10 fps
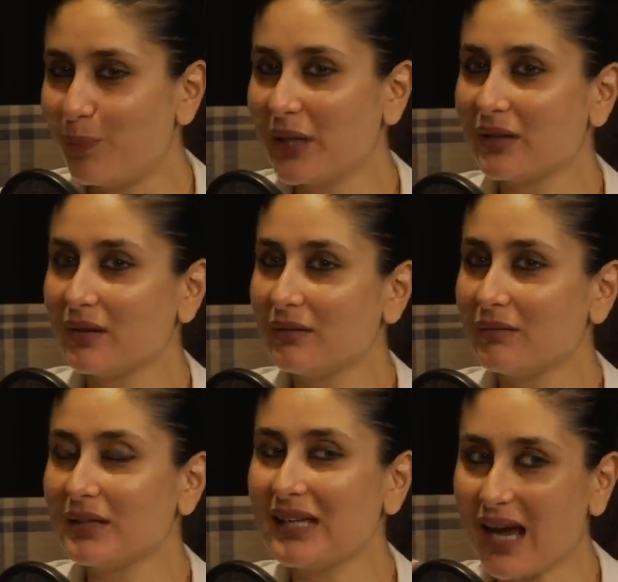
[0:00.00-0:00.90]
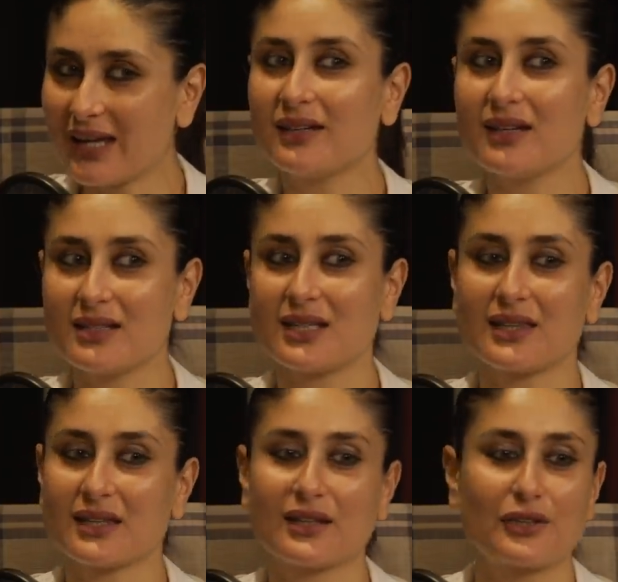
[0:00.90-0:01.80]
But the idea is, I
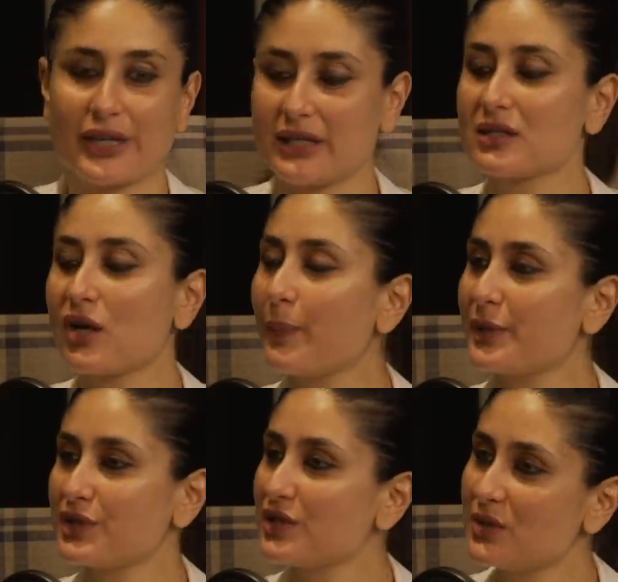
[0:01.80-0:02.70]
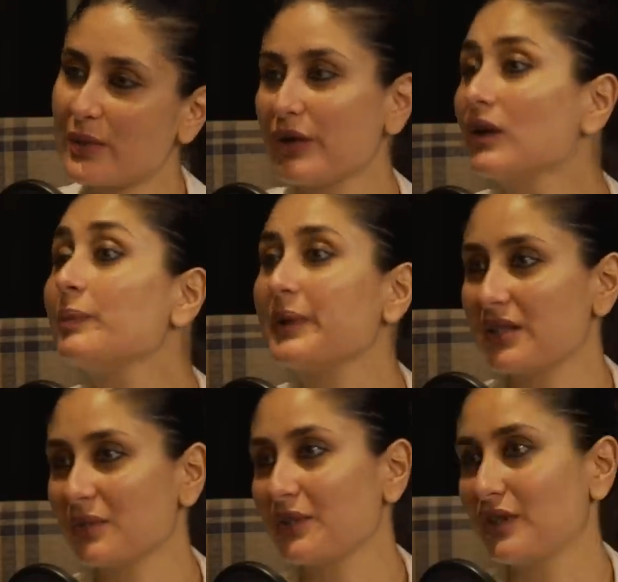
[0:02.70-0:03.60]
think the greatest competition is when you're
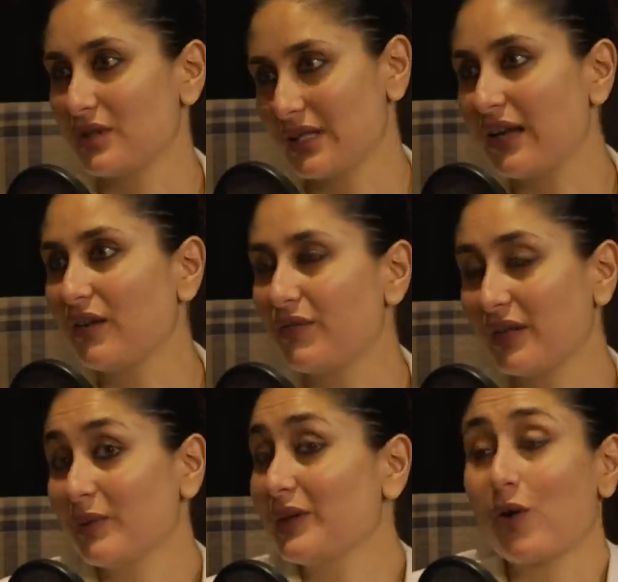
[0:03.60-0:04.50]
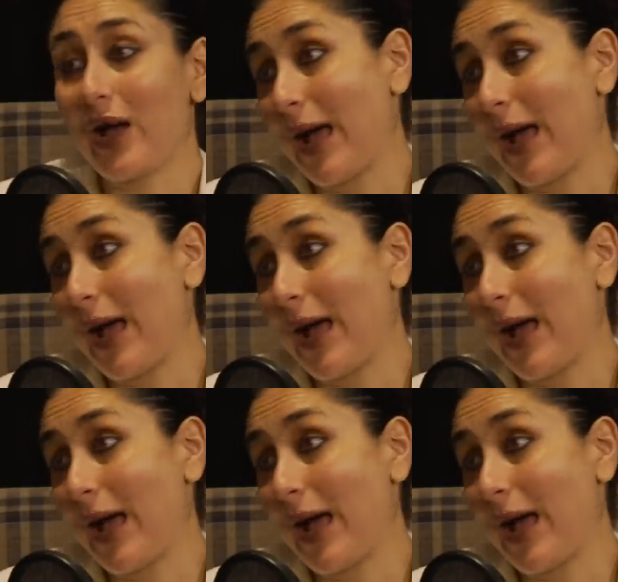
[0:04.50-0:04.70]
competing with yourself and when you're